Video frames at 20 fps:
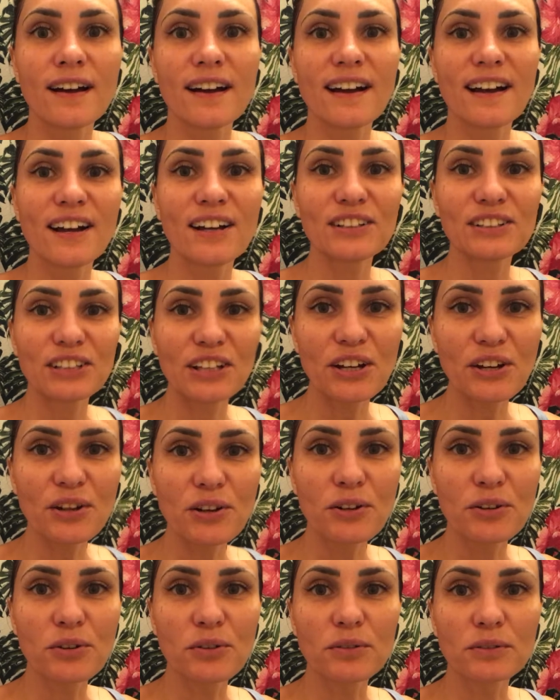
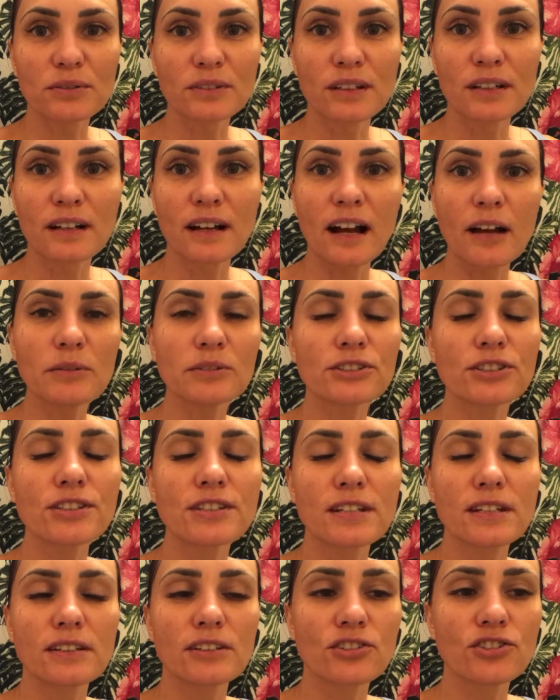Hello. I was
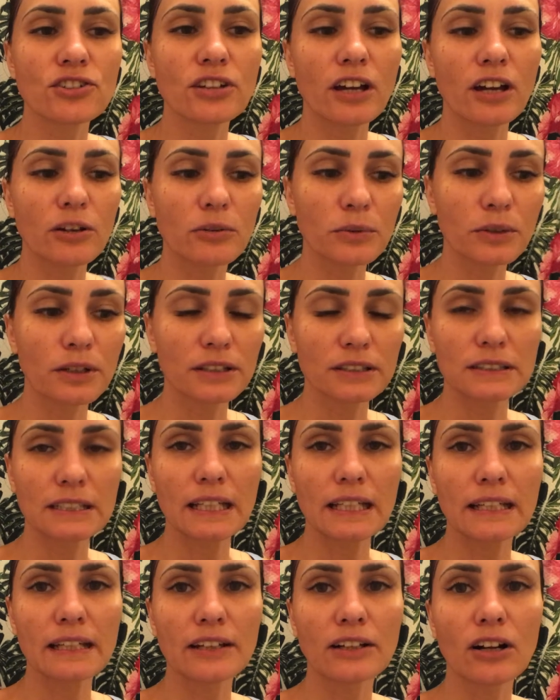just in the shower,
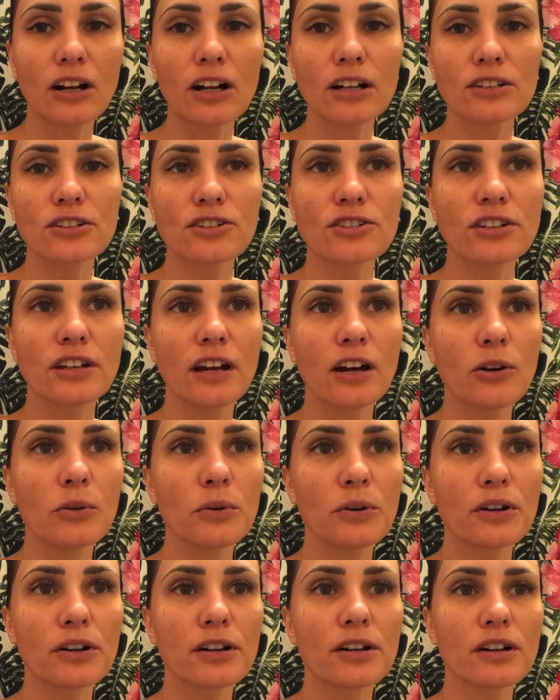taking a hot
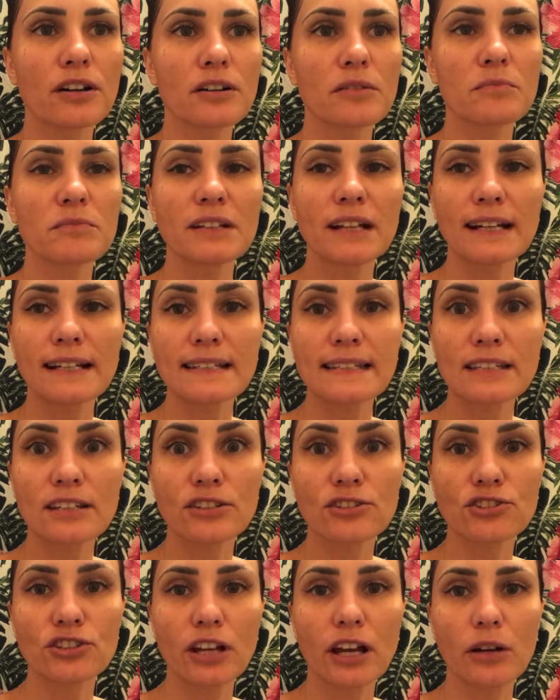shower, nice
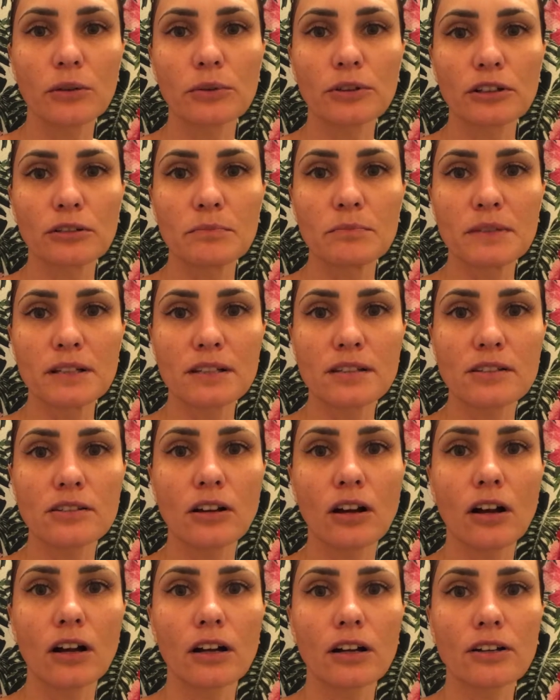shower
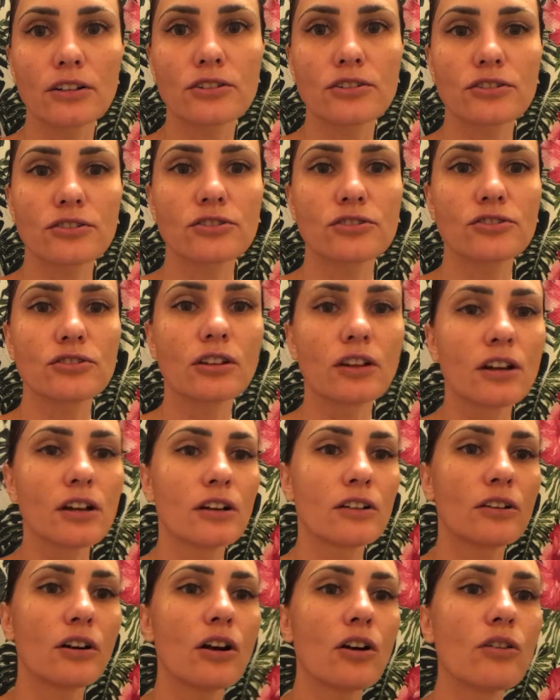massage
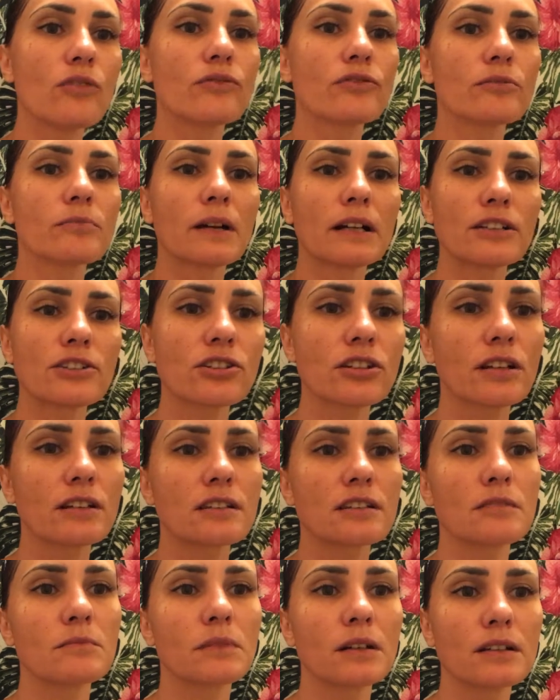over my
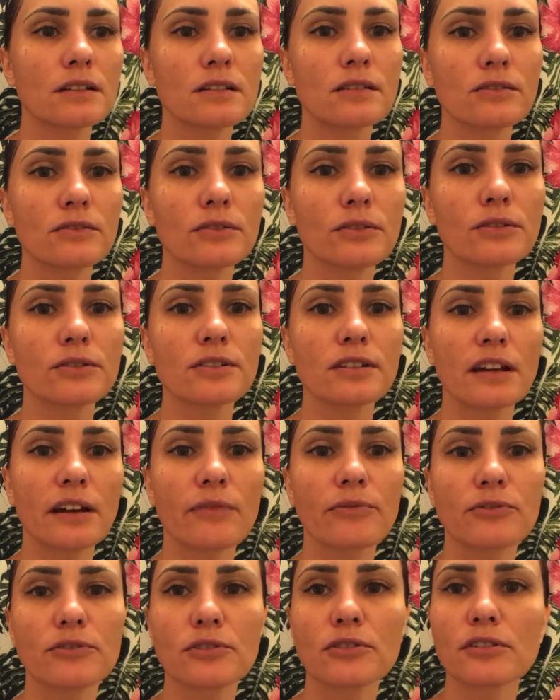chest muscles
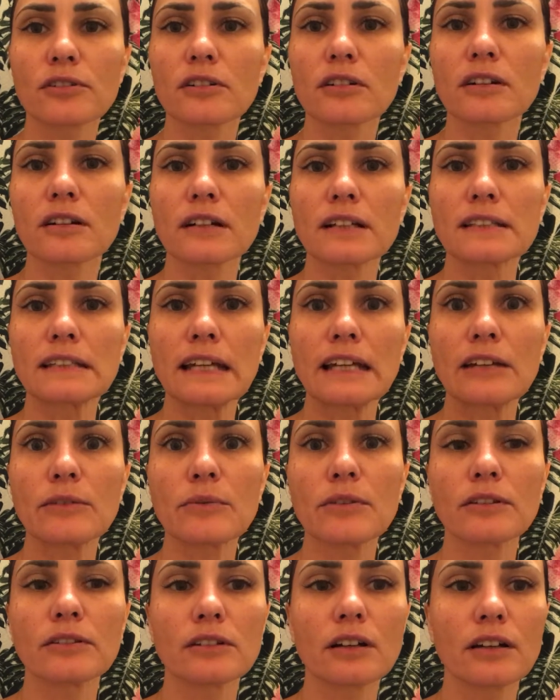after a day
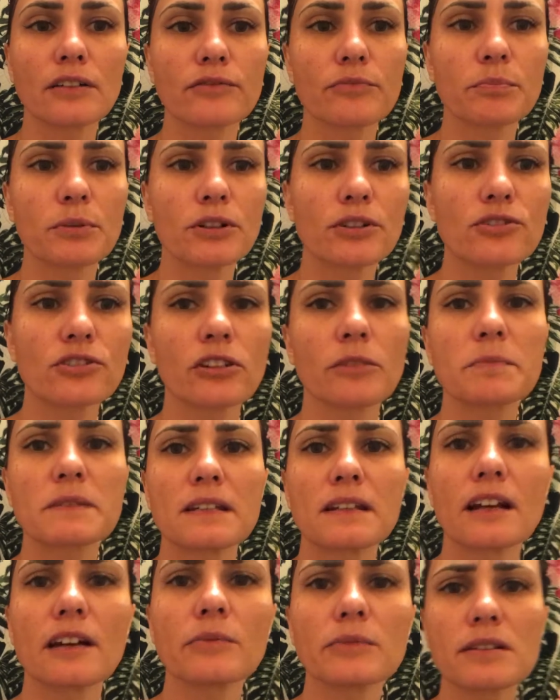with a lot of push-ups,
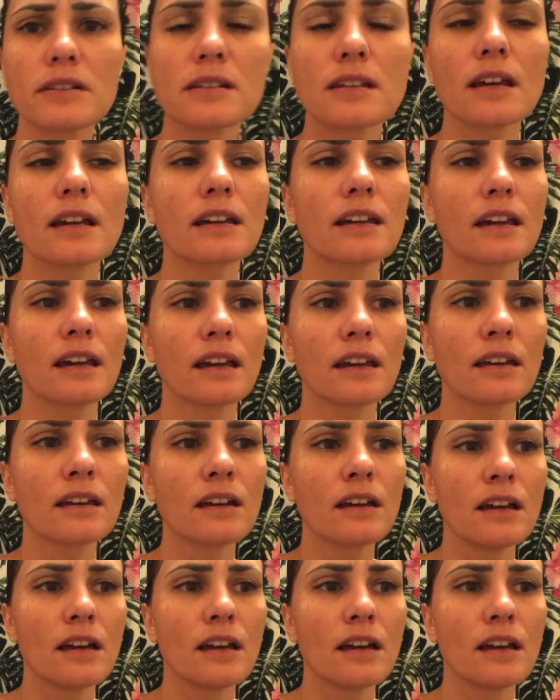and I was thinking